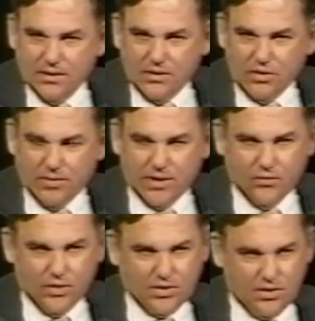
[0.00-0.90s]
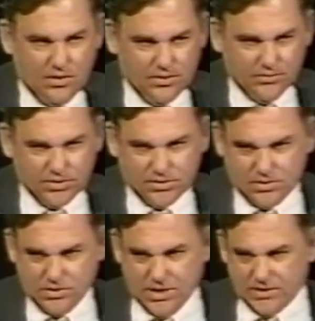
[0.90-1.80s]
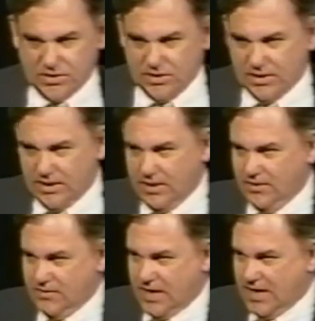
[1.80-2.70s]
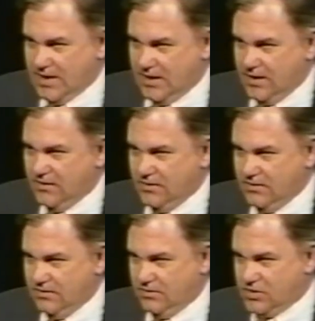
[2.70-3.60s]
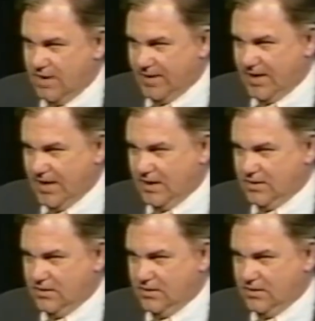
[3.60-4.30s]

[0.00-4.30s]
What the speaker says: you may recall there was a suggestion that he had a stomach ache,